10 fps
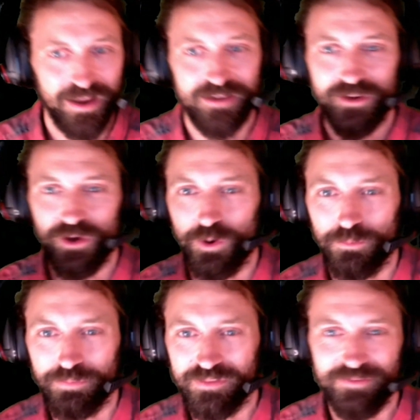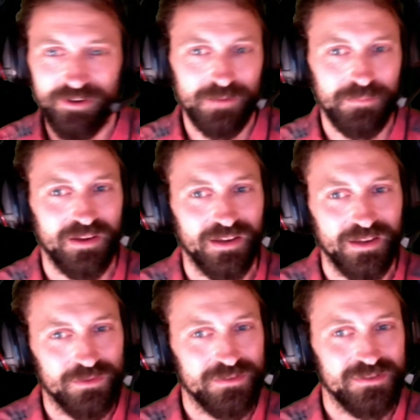and hope in the very beginning
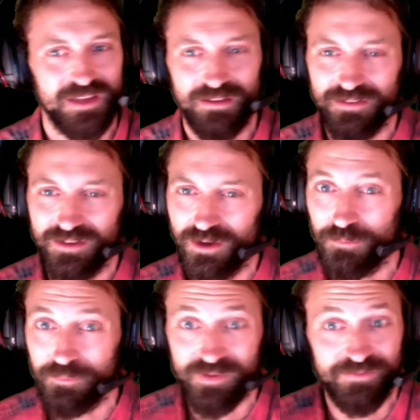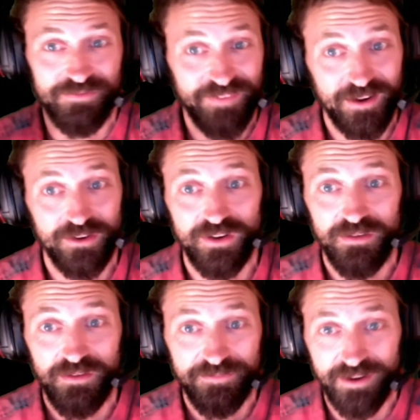it was like you know be very
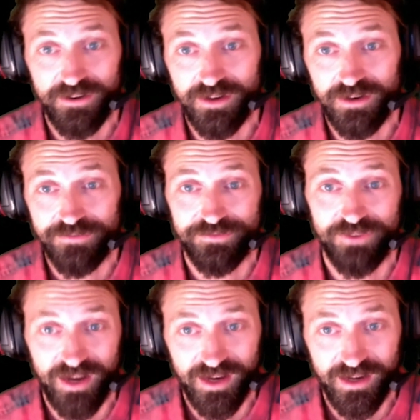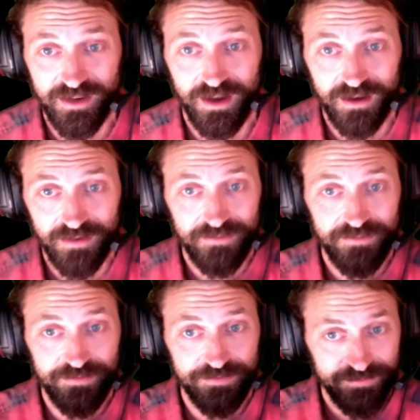very afraid of
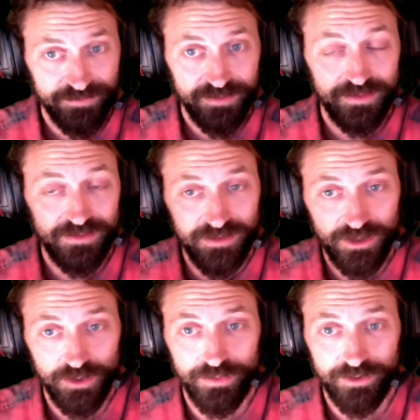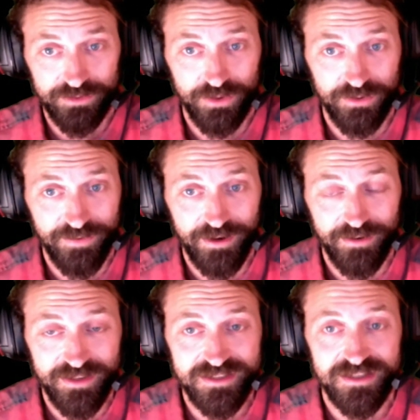you know the
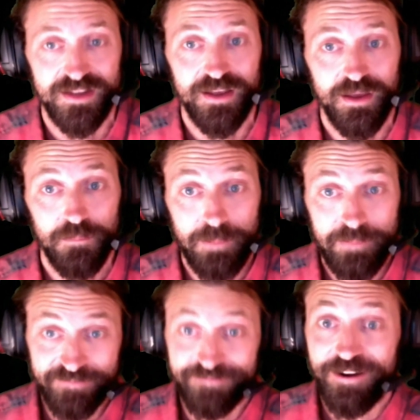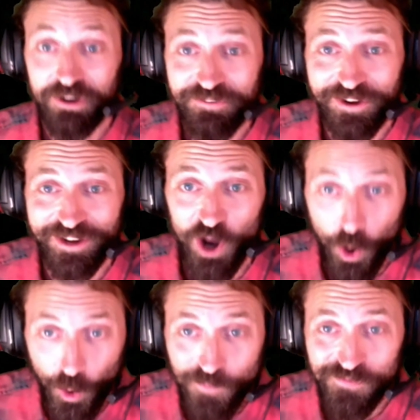coronavirus but be very very
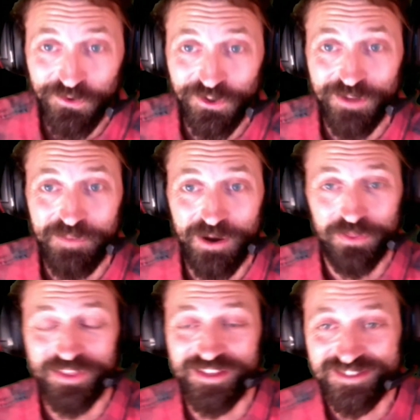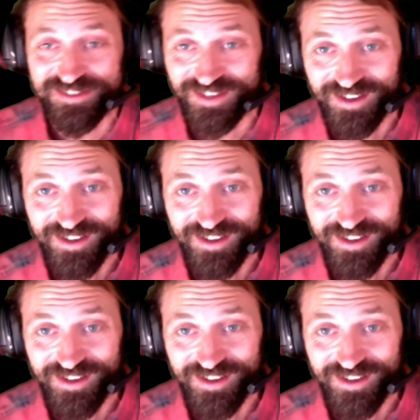hopeful about this